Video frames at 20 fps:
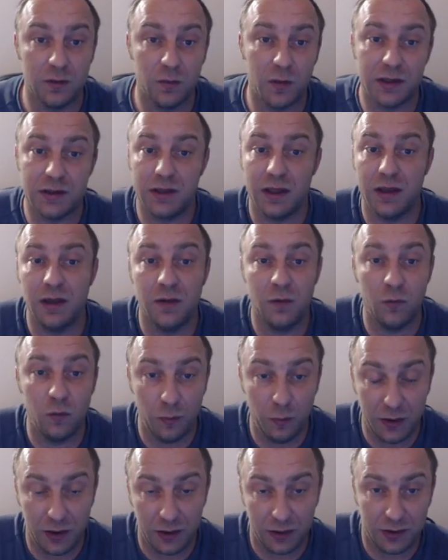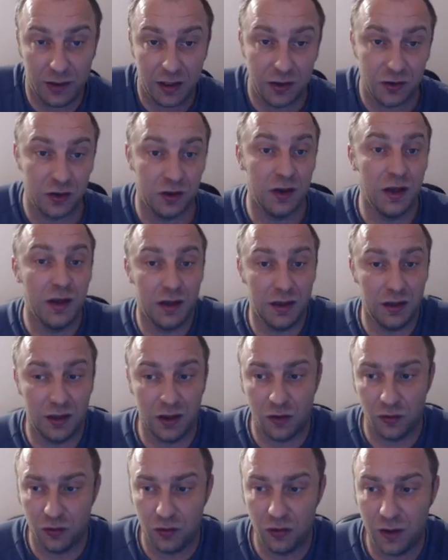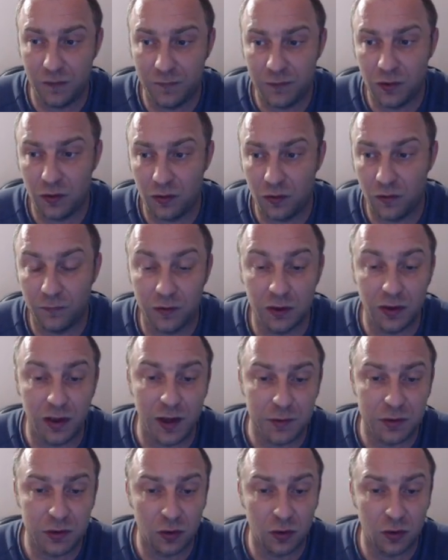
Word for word: the white king will be endangered in the continuation of the game.